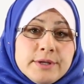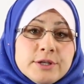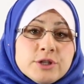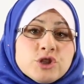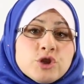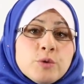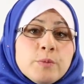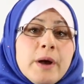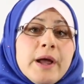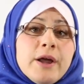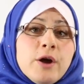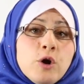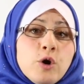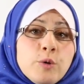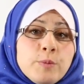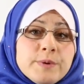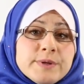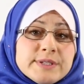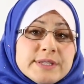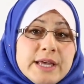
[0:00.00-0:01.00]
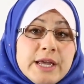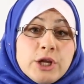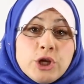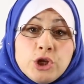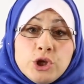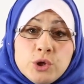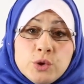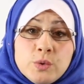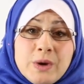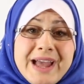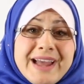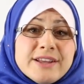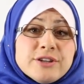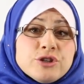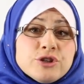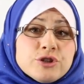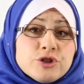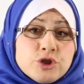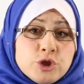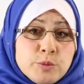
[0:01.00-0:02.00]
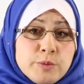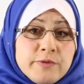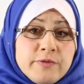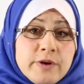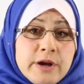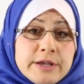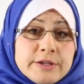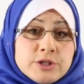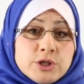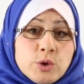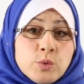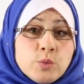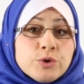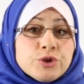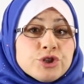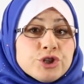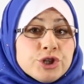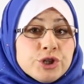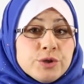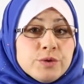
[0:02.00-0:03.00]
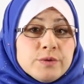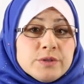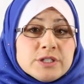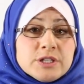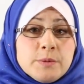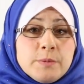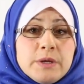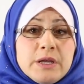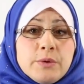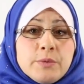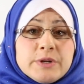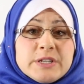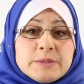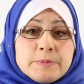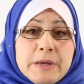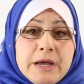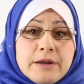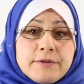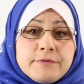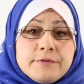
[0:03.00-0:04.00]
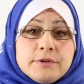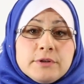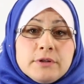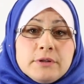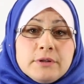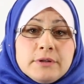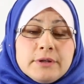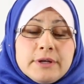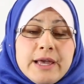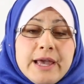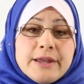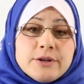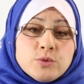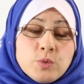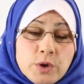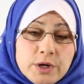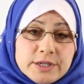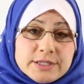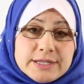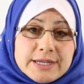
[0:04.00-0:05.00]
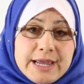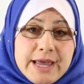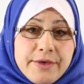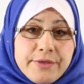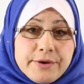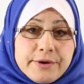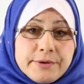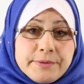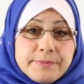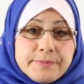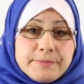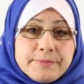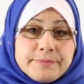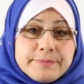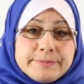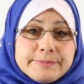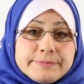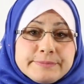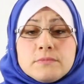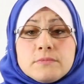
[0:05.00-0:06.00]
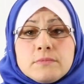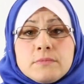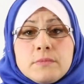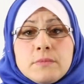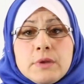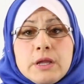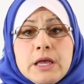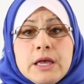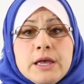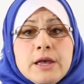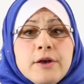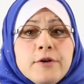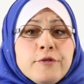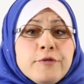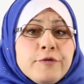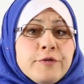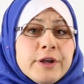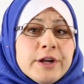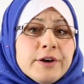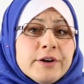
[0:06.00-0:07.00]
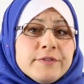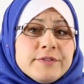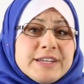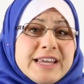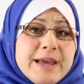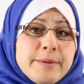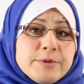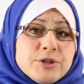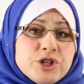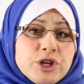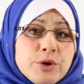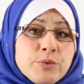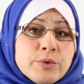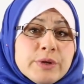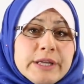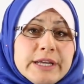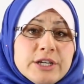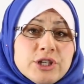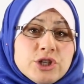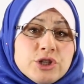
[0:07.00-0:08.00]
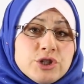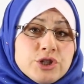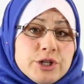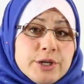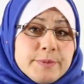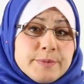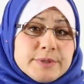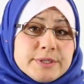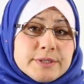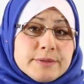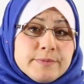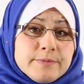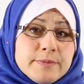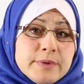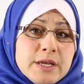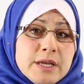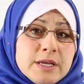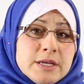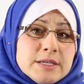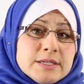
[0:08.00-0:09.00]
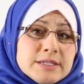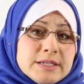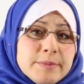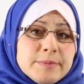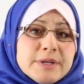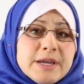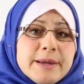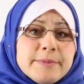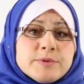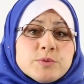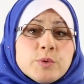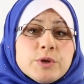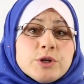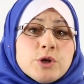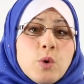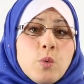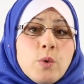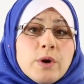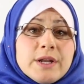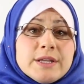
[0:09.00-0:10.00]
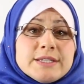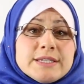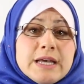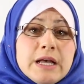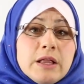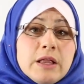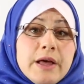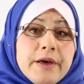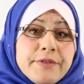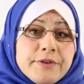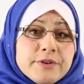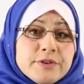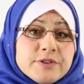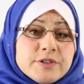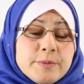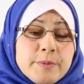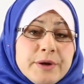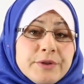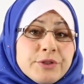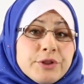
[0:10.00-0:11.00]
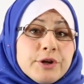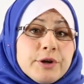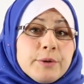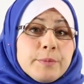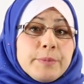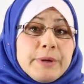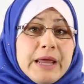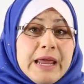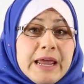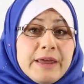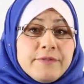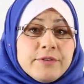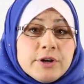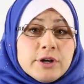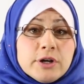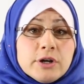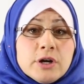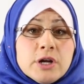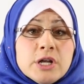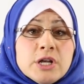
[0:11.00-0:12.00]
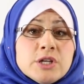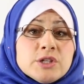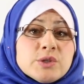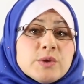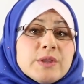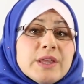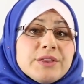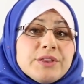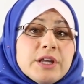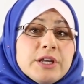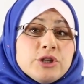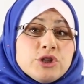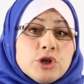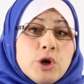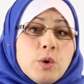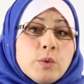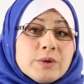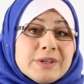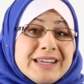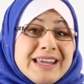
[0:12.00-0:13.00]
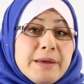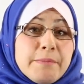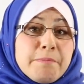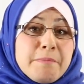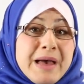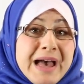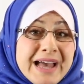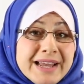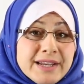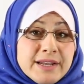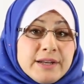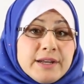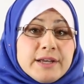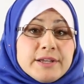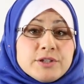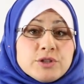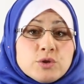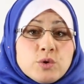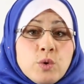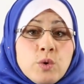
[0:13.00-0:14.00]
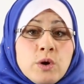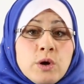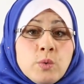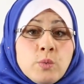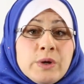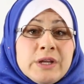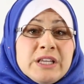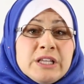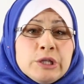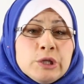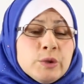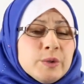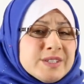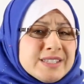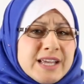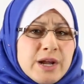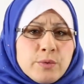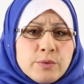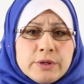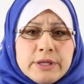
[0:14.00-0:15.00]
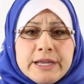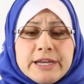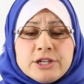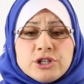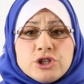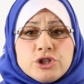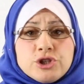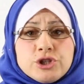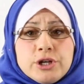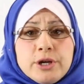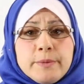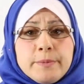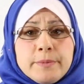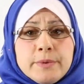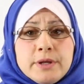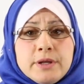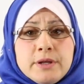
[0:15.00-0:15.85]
So my hope is that you and your supervisor will choose to be respectful and work together. Fear of damaging relationships. Sometimes we don't want to tell others about their behavior so that they don't get mad at us or we lose that relationship.